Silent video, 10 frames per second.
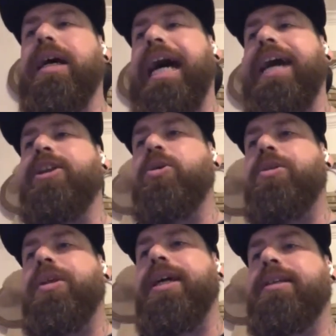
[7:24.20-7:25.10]
I knew
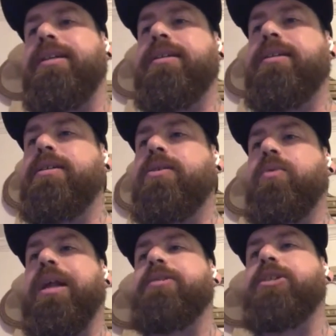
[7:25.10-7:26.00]
that
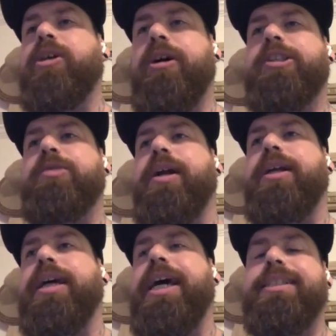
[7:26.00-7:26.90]
when I was
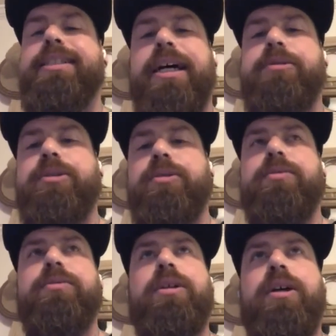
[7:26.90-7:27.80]
incarcerated, I had time
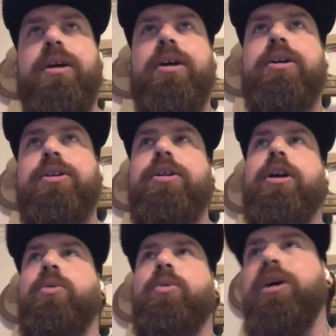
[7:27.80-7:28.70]
to, you
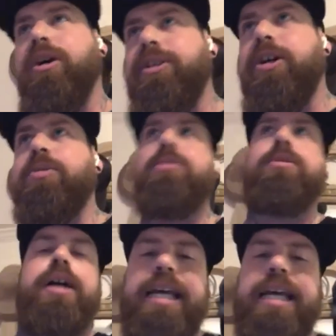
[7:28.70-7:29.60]
know, we all know
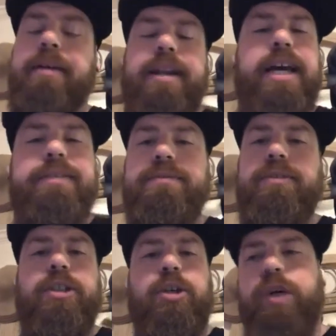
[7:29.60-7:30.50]
I got my life
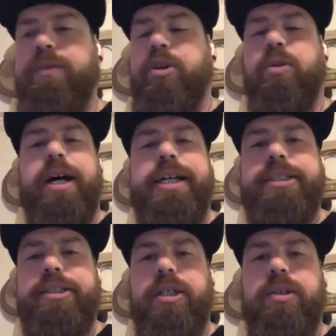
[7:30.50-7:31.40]
turned over to
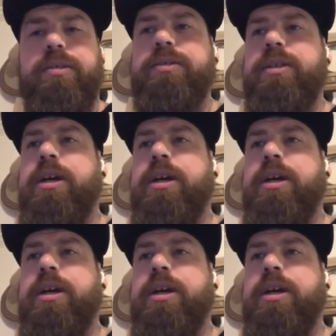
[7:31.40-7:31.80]
Christ, you know, and